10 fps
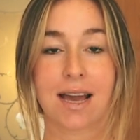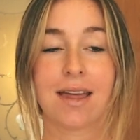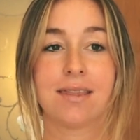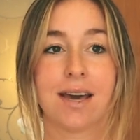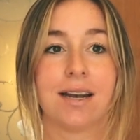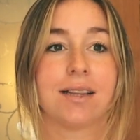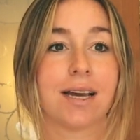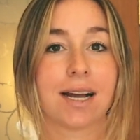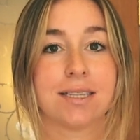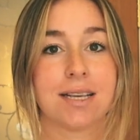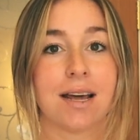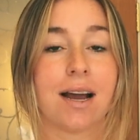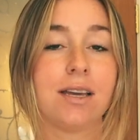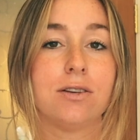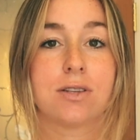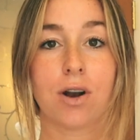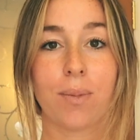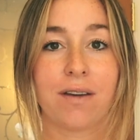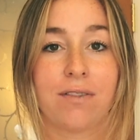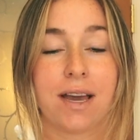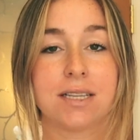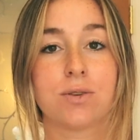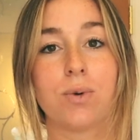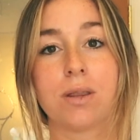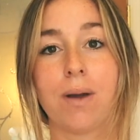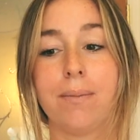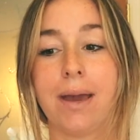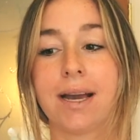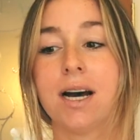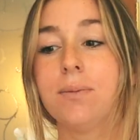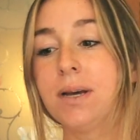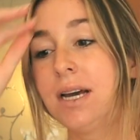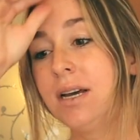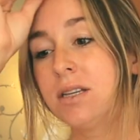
And then, like I said, I use it on my face with my makeup.